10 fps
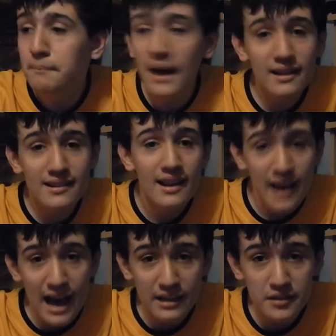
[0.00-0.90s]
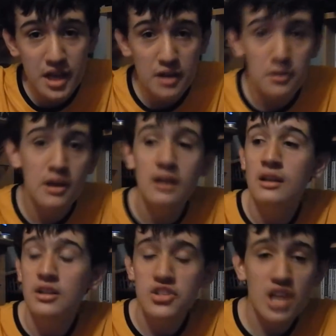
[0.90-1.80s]
But I don't know.
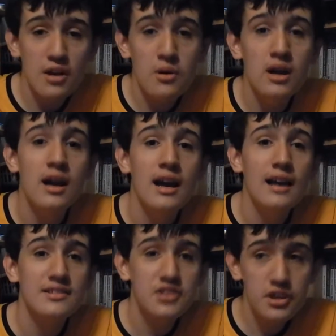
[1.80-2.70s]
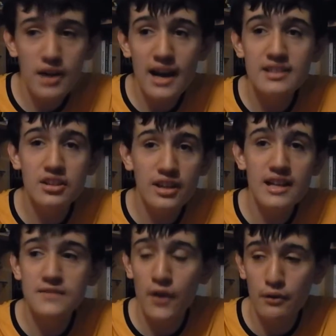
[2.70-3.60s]
So I'll see you guys on the
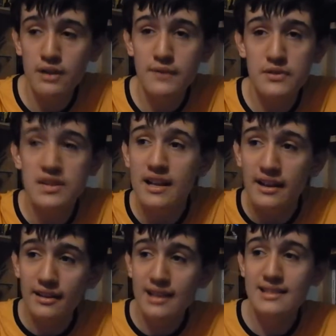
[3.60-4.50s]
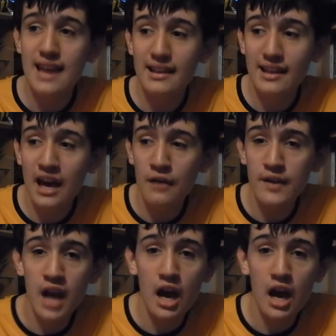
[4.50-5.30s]
next Fun Reviews. Now let's get the Kelvin